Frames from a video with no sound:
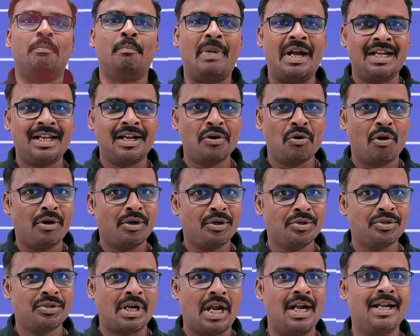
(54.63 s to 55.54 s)
Better not
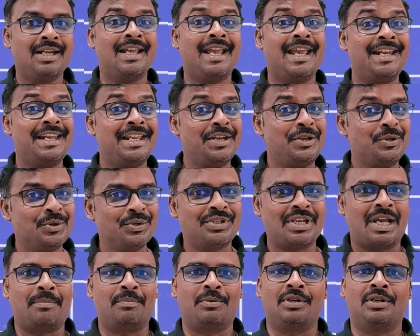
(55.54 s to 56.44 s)
to start any new
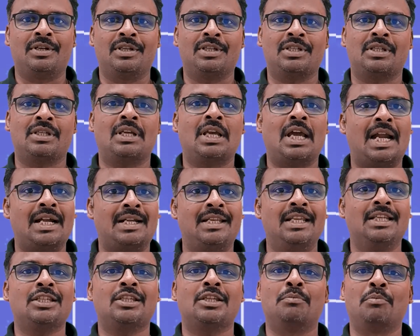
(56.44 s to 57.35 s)
chapters at
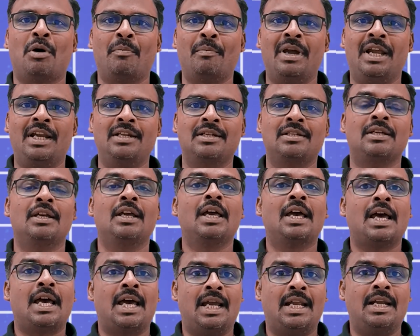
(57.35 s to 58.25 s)
this moment
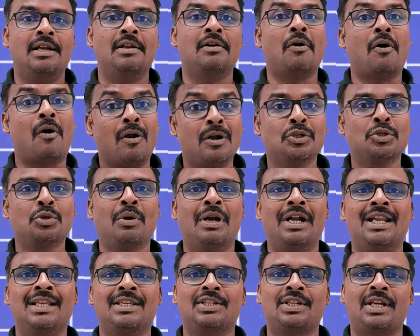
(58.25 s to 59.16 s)
and also
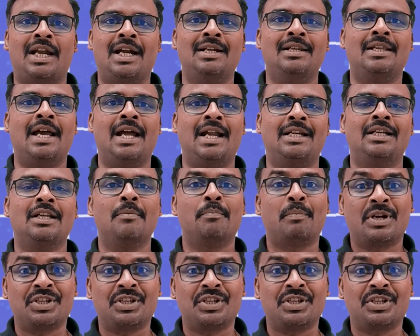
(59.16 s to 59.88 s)
understand that